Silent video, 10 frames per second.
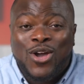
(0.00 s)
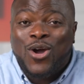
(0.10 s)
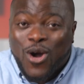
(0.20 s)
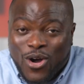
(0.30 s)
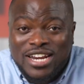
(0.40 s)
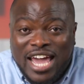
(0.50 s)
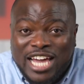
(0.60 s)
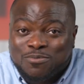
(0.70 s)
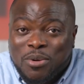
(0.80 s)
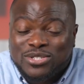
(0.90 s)
on
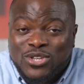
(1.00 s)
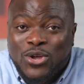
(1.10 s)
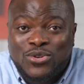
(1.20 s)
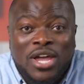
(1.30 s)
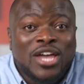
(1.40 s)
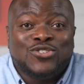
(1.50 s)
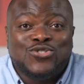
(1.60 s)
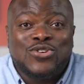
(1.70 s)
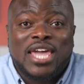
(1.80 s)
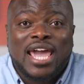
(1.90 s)
Expert Zone
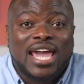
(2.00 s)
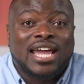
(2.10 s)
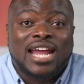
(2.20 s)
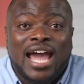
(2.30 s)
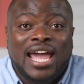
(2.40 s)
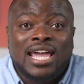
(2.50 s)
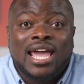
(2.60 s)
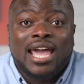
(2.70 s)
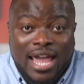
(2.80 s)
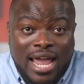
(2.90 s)
UK and I,
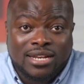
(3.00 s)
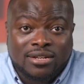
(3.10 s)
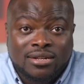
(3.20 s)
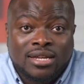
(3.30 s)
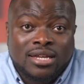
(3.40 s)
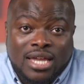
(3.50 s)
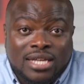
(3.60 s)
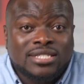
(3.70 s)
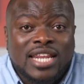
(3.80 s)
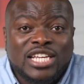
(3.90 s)
and in
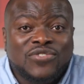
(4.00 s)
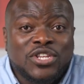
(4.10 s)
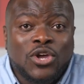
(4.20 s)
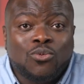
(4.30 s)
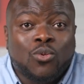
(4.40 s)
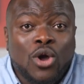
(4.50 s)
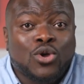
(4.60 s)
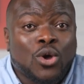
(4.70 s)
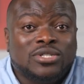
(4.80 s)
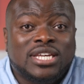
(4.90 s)
today's video, we're
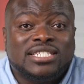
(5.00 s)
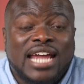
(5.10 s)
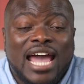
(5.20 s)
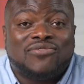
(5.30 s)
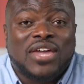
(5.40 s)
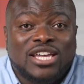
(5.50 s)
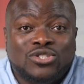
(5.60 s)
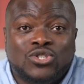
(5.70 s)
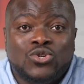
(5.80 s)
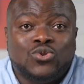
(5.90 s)
going to dive
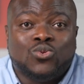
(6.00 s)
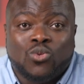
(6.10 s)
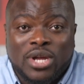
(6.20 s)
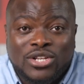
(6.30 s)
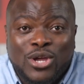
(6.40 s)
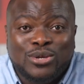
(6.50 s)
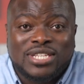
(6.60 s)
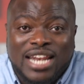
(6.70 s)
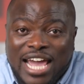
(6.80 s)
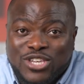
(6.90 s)
into Windows
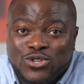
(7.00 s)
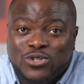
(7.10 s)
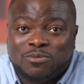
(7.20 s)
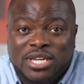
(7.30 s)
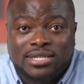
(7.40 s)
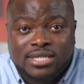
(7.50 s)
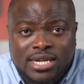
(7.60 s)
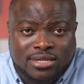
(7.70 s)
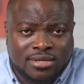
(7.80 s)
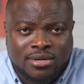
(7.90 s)
Light Use
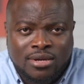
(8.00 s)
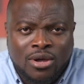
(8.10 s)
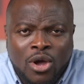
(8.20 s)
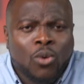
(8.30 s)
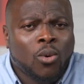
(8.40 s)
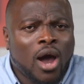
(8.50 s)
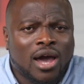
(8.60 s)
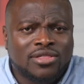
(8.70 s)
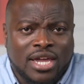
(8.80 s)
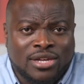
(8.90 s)
PCs. What are
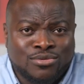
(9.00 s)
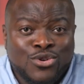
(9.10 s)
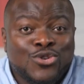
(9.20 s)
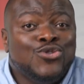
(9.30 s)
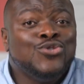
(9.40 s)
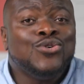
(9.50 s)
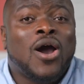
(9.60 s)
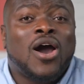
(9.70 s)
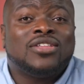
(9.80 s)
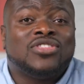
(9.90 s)
they? Who
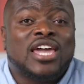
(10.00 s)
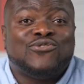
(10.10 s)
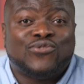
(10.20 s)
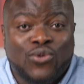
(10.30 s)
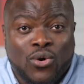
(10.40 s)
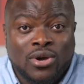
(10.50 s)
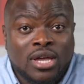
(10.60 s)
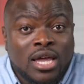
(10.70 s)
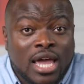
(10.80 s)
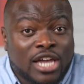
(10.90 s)
are they for?
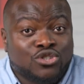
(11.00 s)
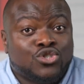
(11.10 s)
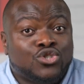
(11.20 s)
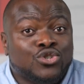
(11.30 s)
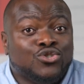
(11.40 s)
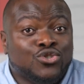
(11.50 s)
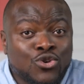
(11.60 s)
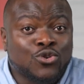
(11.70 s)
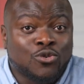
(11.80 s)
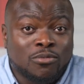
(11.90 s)
And should
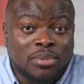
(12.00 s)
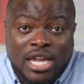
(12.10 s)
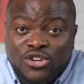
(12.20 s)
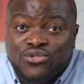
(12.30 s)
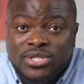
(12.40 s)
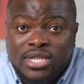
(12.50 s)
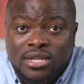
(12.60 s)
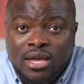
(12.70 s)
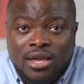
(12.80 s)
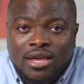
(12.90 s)
you be interested?
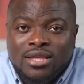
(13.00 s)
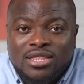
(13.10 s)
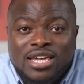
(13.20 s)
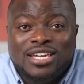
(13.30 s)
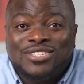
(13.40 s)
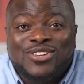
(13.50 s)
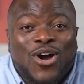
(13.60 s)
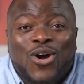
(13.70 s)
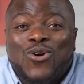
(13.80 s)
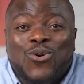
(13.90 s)
These
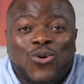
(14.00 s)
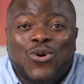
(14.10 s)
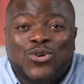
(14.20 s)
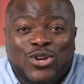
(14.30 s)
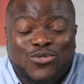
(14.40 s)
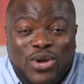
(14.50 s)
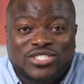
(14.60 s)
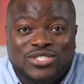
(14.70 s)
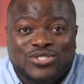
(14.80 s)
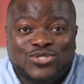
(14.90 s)
are all good
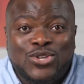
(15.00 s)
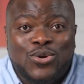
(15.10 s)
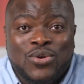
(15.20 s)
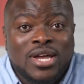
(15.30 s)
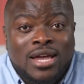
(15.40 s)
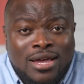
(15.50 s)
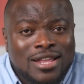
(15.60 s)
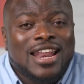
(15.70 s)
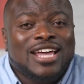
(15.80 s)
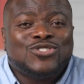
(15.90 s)
questions, so
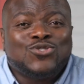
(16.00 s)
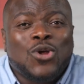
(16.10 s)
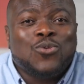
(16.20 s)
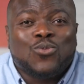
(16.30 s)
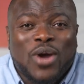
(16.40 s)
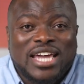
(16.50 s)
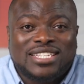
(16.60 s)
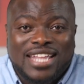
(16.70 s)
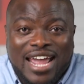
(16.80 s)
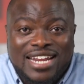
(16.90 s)
let's not
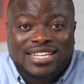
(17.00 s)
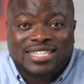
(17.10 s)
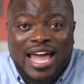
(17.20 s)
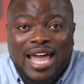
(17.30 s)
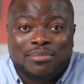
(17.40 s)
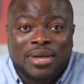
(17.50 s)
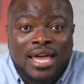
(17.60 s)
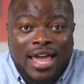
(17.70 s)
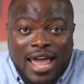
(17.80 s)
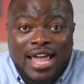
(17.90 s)
waste any time
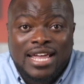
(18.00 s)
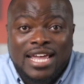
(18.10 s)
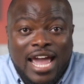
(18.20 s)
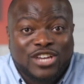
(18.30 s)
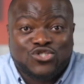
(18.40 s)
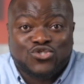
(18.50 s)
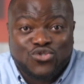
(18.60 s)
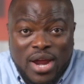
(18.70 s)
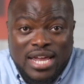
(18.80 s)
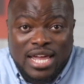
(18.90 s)
and get
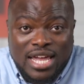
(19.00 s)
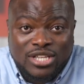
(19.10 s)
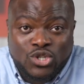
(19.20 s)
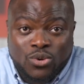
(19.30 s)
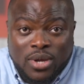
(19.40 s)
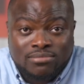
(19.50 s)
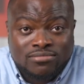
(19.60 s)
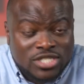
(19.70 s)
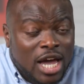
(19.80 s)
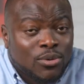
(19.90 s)
straight into it,
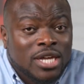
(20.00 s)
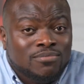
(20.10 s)
shall we?